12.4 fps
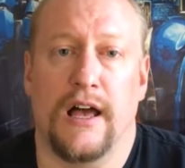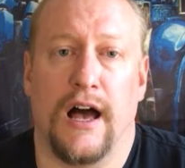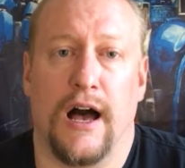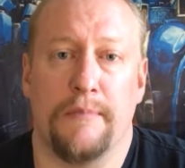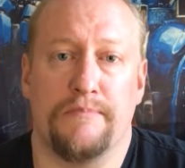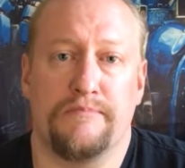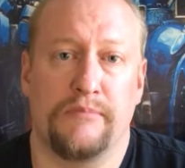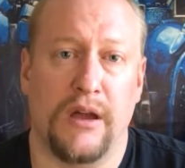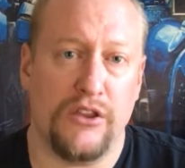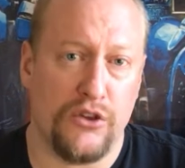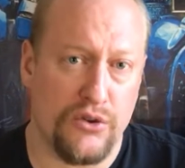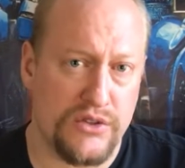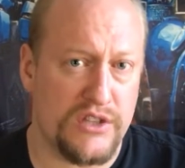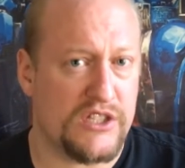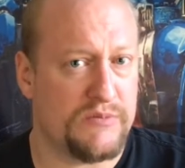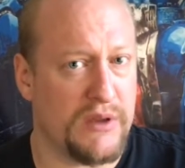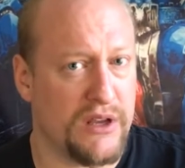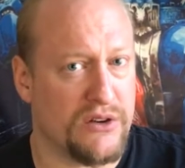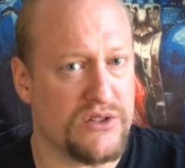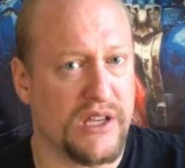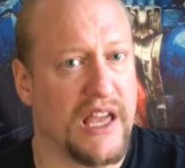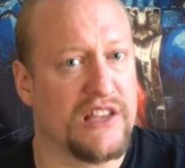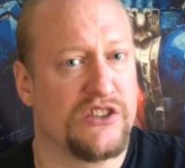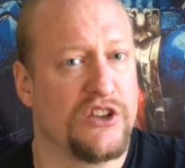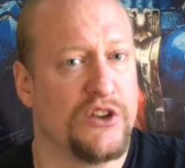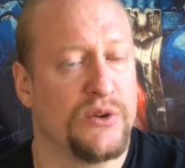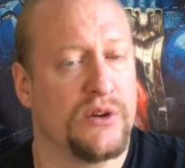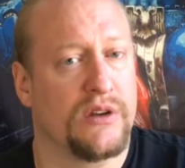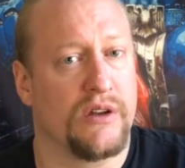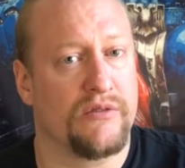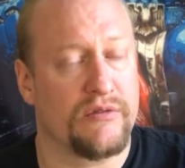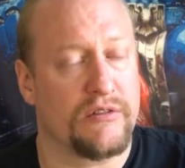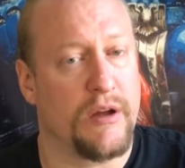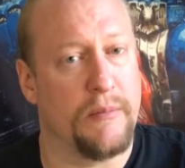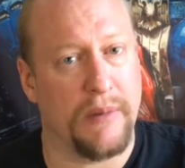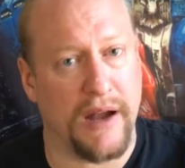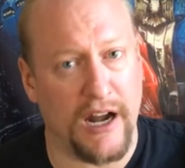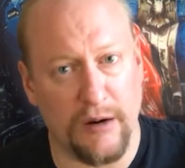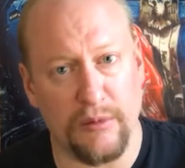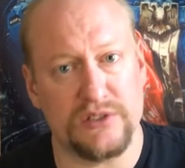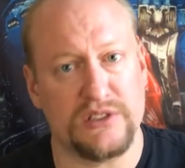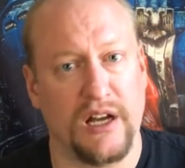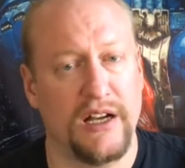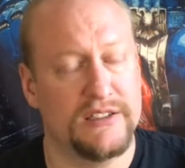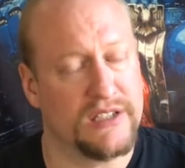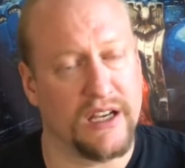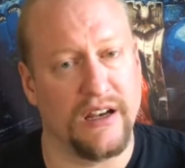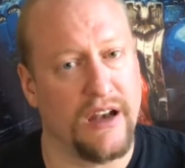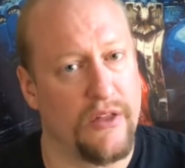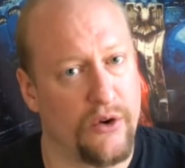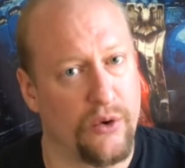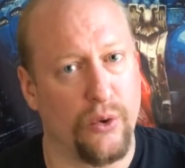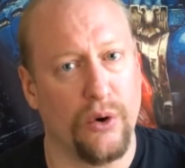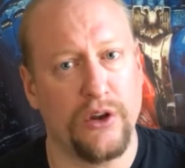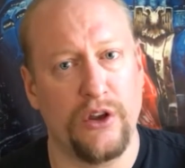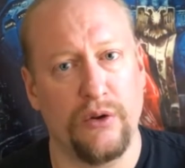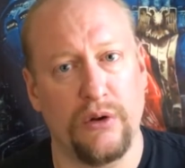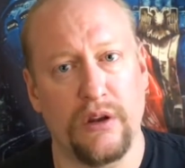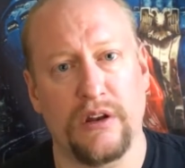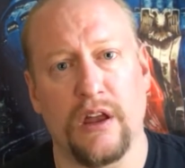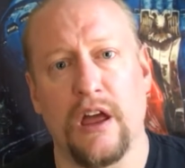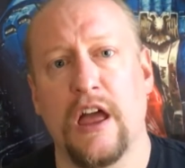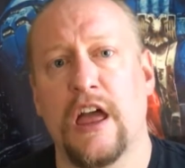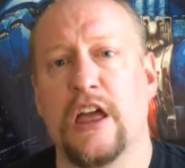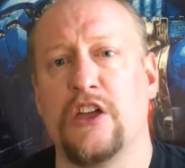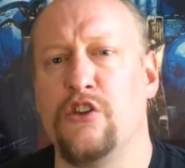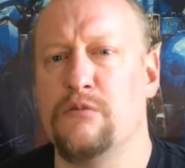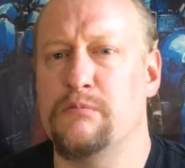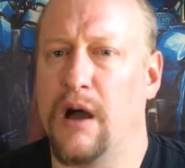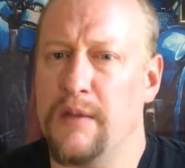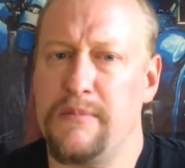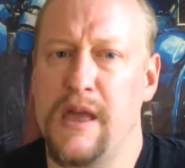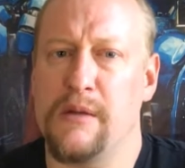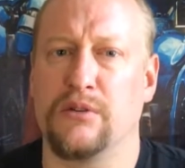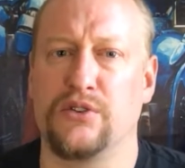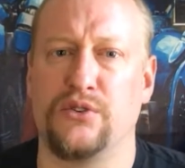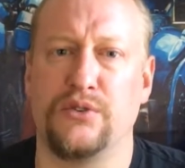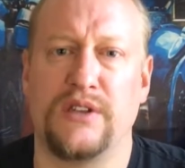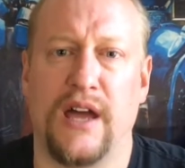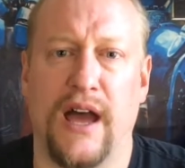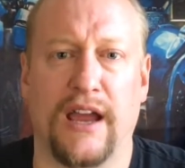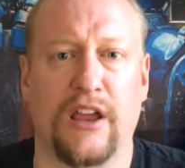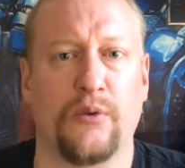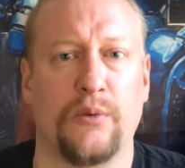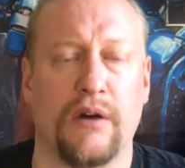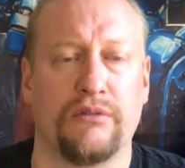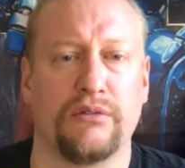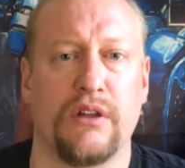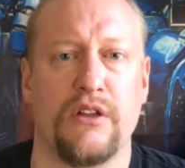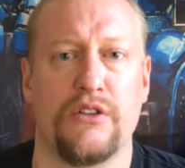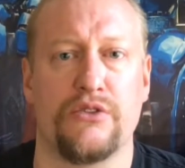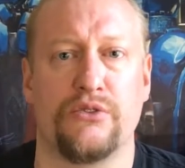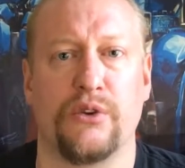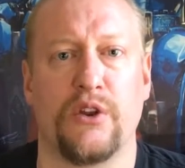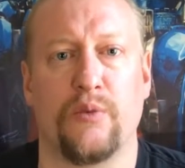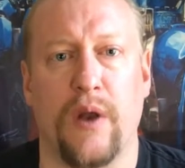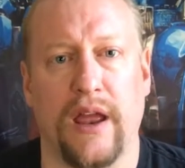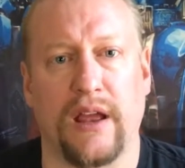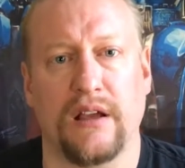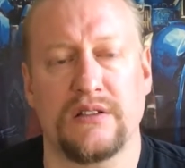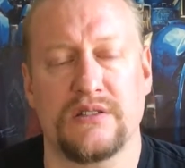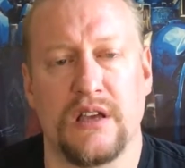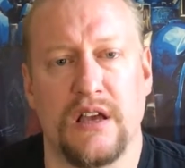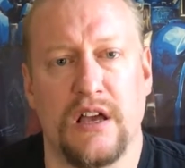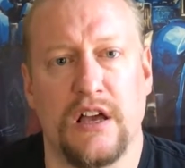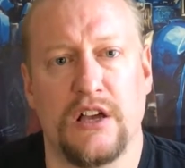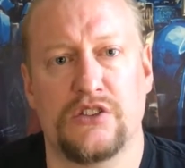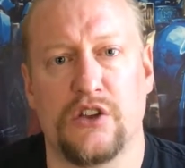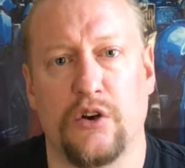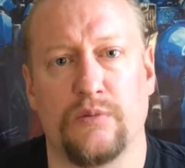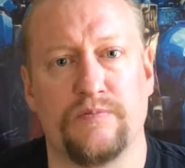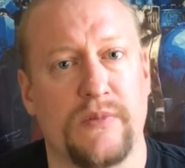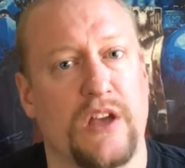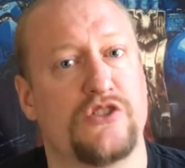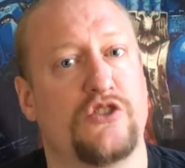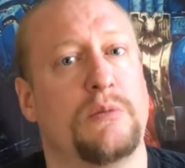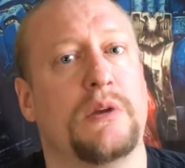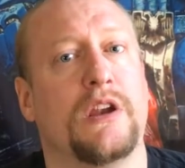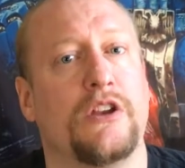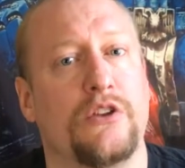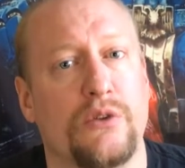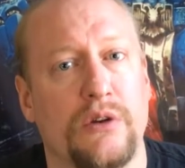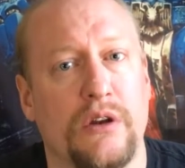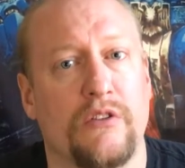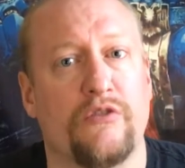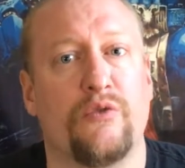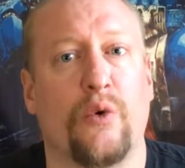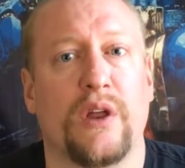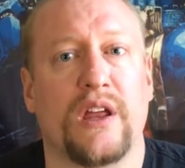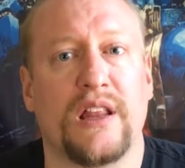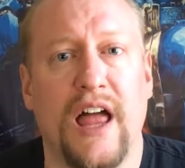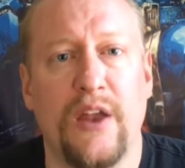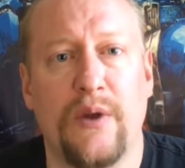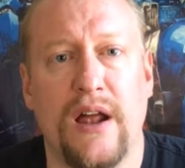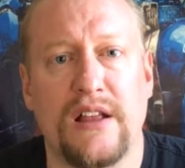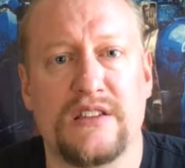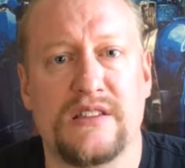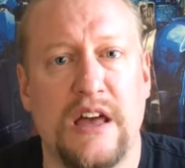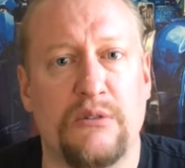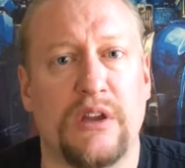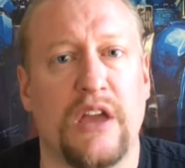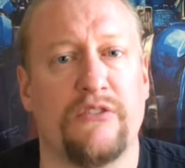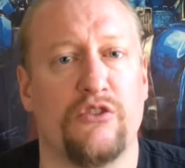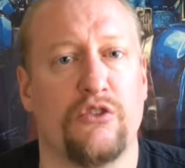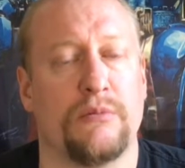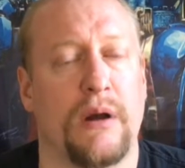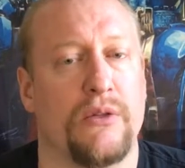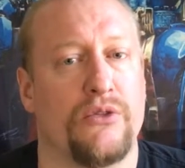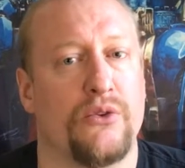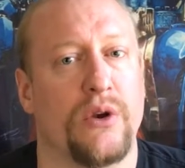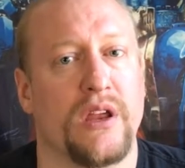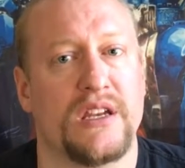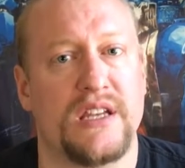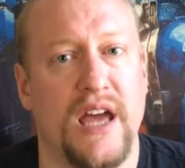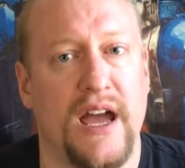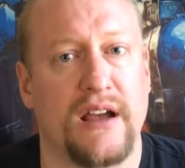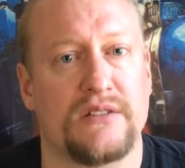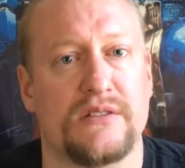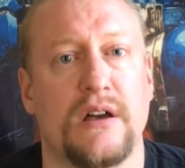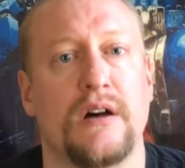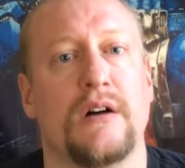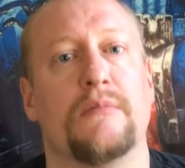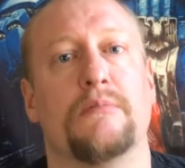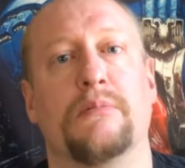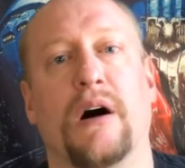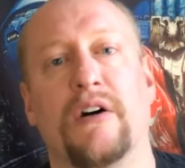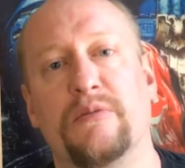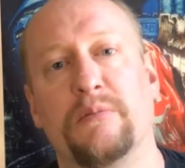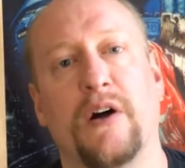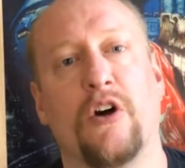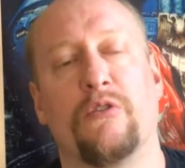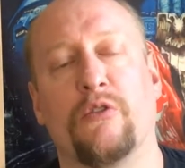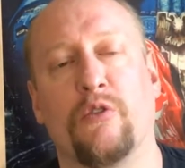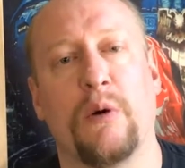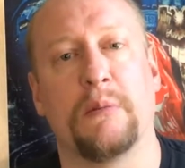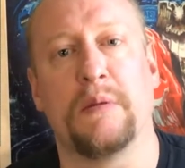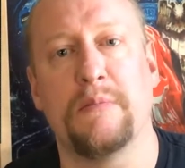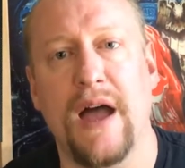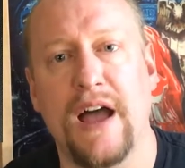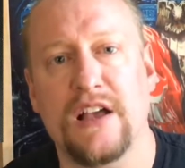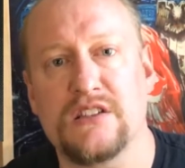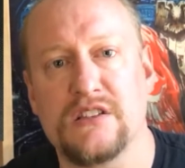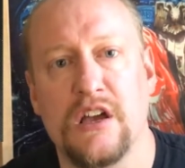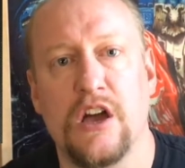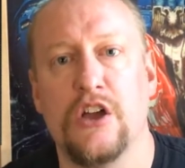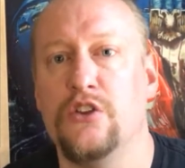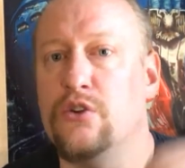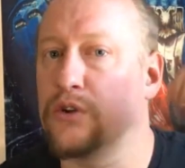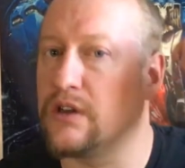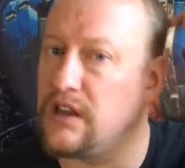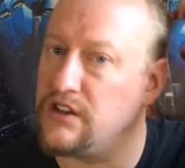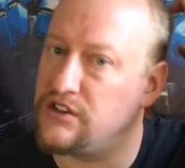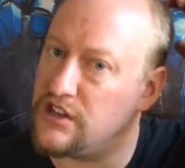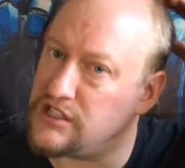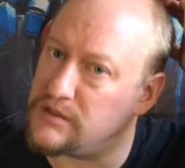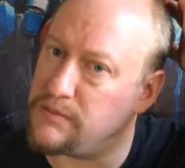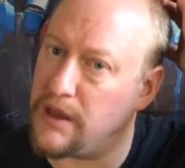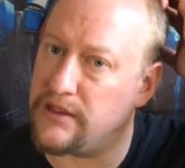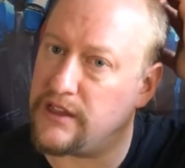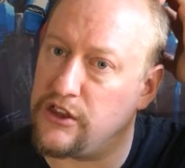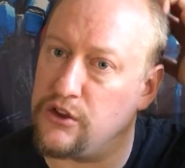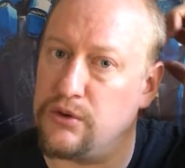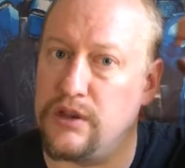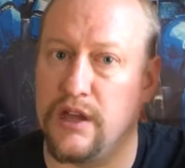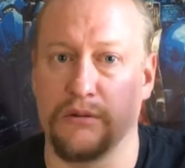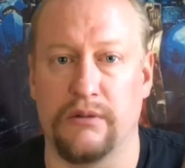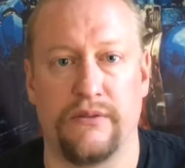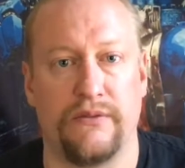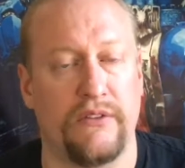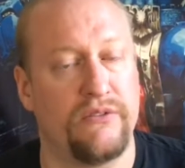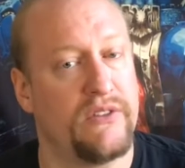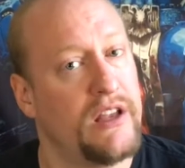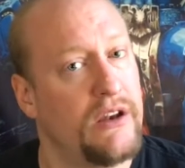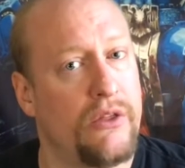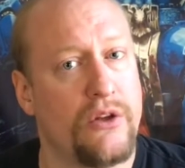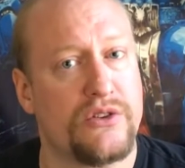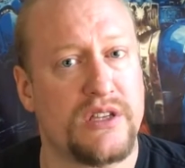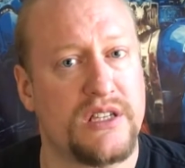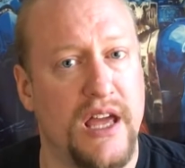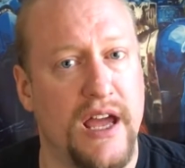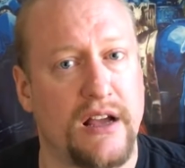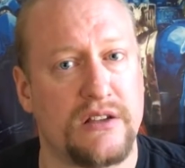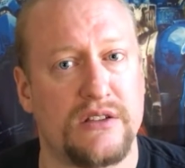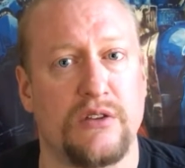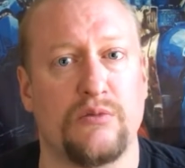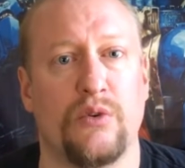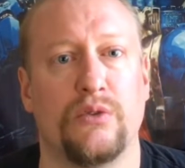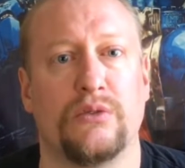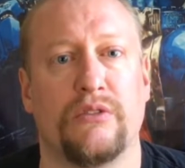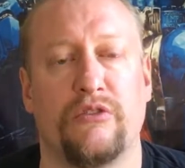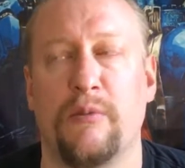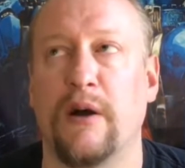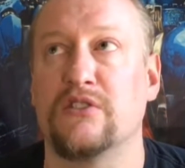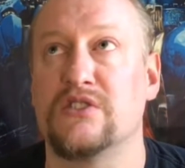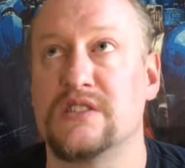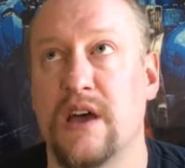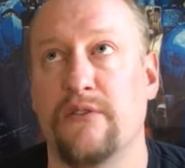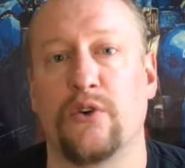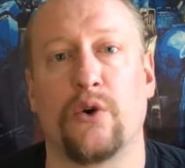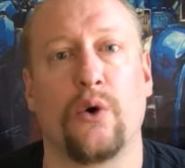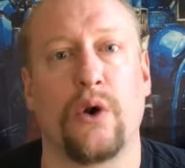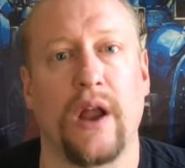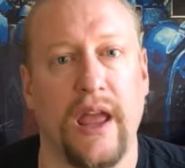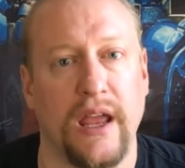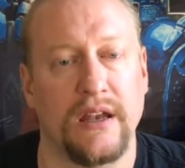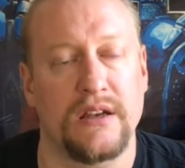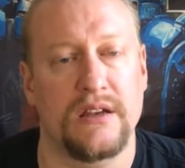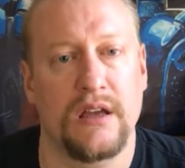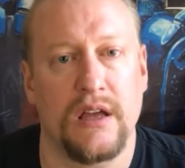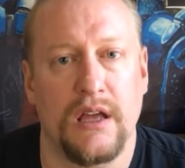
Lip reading: But using spears against a unit of comparable size, like another horde unit, you might be able to attack in roughly 3 ranks. So, assuming a unit of 40 clan rats, that would give you about 30 attacks. Buffed by overwhelming mass, you could anticipate that you would hit with 15 of those attacks and wound of about 7 or 8.